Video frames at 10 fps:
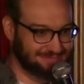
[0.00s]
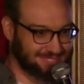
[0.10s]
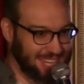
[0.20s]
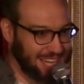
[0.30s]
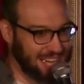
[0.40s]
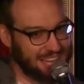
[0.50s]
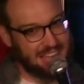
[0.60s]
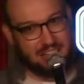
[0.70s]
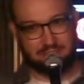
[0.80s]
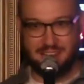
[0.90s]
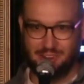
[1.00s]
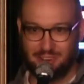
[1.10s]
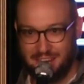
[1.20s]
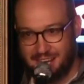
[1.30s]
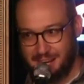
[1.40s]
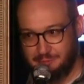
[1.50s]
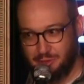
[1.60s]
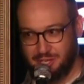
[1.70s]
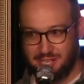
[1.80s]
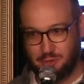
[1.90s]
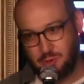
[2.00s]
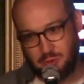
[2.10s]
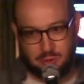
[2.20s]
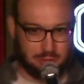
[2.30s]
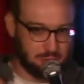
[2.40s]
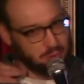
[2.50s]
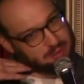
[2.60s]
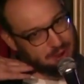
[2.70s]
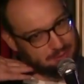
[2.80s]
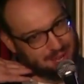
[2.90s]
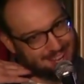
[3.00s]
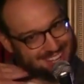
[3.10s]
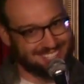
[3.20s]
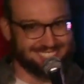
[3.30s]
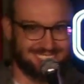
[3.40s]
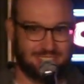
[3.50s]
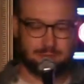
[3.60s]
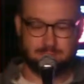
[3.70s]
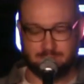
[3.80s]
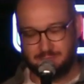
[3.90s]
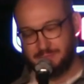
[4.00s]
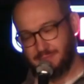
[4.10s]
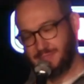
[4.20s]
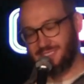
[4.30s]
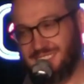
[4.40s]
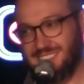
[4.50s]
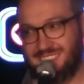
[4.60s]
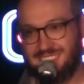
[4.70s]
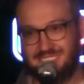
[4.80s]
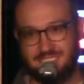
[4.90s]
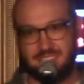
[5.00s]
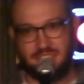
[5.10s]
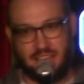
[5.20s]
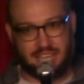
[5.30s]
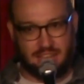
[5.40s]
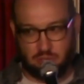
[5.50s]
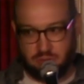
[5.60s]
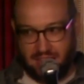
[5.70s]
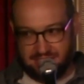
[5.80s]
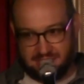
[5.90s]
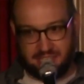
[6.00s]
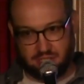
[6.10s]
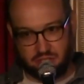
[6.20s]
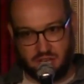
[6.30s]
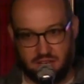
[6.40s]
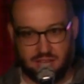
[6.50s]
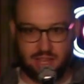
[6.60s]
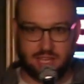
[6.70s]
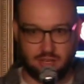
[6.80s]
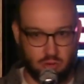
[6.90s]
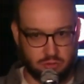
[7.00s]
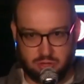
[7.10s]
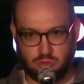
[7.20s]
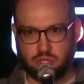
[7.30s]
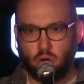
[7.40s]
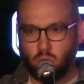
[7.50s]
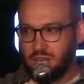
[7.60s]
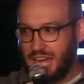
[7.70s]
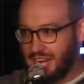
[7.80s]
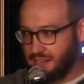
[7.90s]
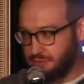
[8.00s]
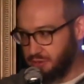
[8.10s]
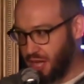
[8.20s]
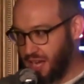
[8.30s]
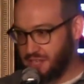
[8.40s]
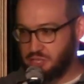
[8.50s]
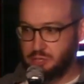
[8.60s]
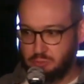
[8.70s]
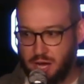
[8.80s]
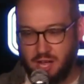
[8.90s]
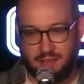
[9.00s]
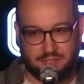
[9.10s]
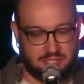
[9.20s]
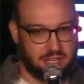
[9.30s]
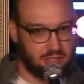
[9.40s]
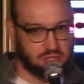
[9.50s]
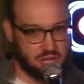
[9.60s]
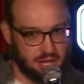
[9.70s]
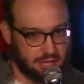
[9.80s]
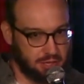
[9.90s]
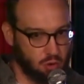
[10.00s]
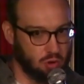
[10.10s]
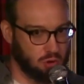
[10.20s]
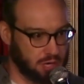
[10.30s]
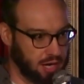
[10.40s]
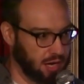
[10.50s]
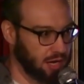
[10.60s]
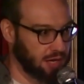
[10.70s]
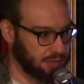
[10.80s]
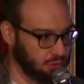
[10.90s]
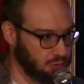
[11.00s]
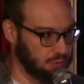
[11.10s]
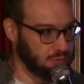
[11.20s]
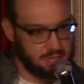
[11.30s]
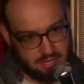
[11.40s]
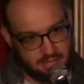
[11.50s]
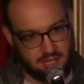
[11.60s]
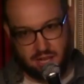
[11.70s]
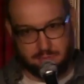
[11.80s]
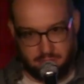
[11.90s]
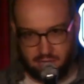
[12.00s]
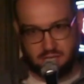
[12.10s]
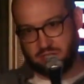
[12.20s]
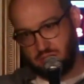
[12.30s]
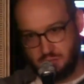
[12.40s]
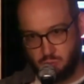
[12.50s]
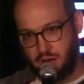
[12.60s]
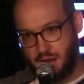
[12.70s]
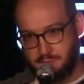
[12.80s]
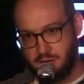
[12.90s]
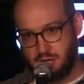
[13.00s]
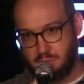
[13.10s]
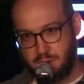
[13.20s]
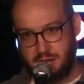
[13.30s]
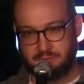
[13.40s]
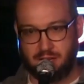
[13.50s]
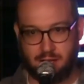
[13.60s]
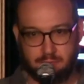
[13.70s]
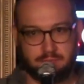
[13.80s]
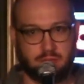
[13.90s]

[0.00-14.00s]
Half an hour late, I'm Greek, woohoo, it's one of our flaws. I can't do that as an English guy, like, you know, there's no light flaws you can write off as an English guy. Like, oh yeah, you know, I'm English, that's why I'm a pedophile.